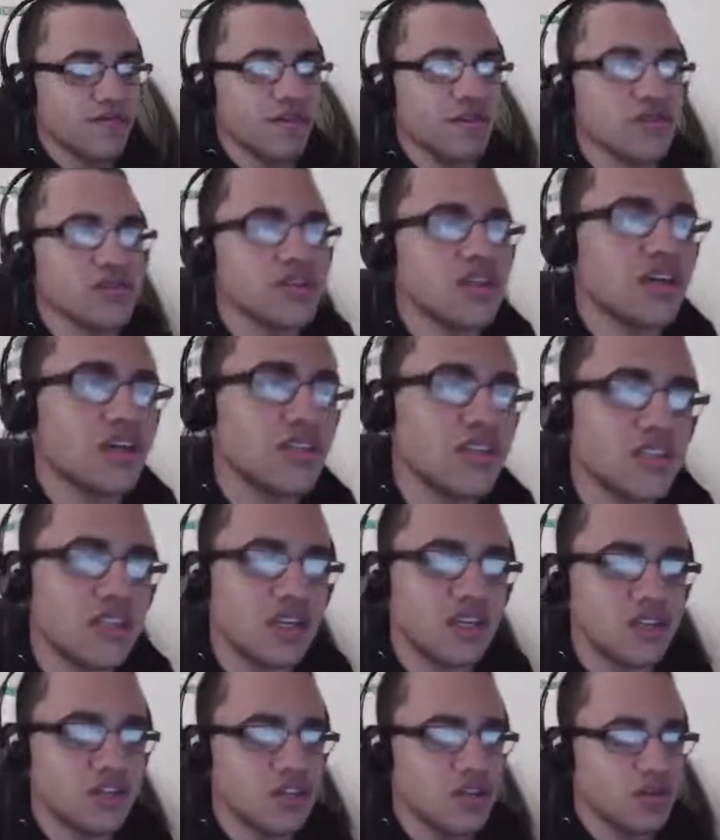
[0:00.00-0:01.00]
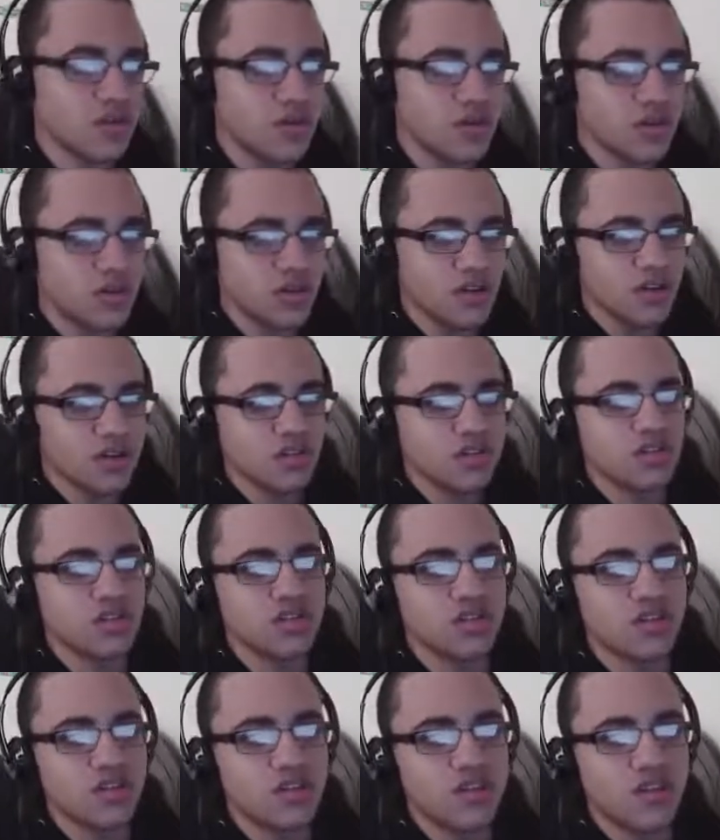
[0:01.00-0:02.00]
folder that you sync to,
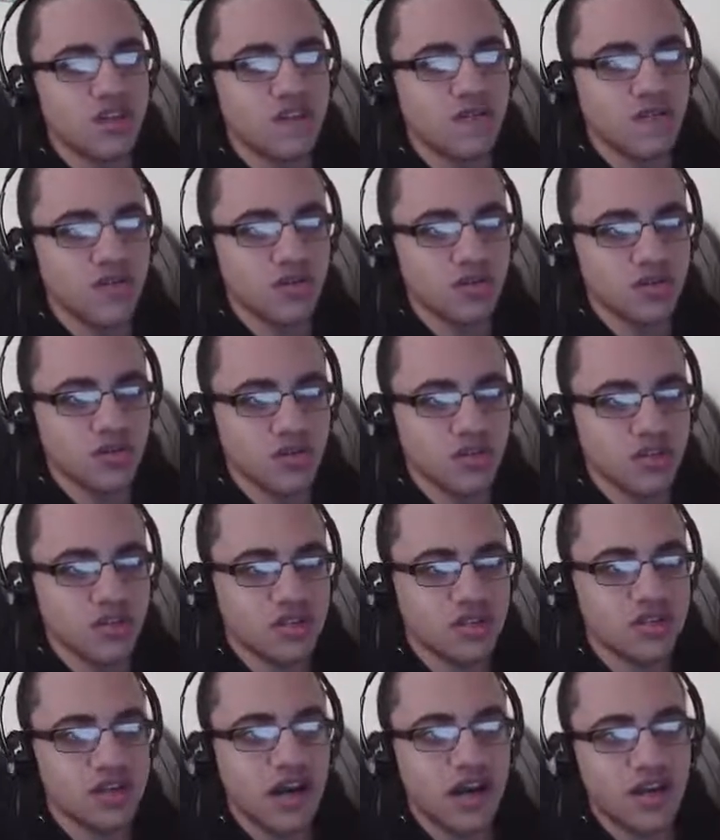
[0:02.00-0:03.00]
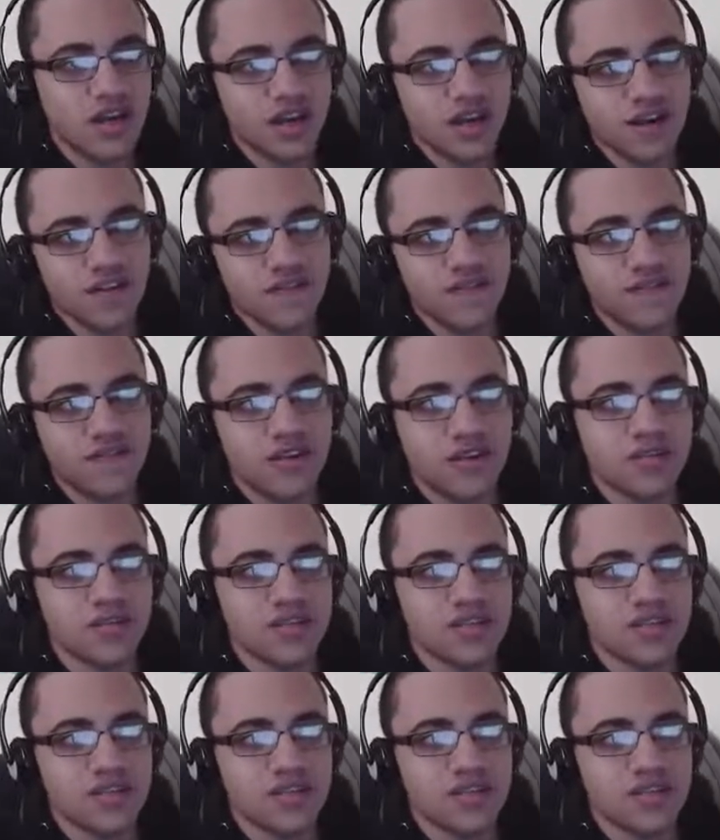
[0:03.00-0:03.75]
such as this folder which I have um,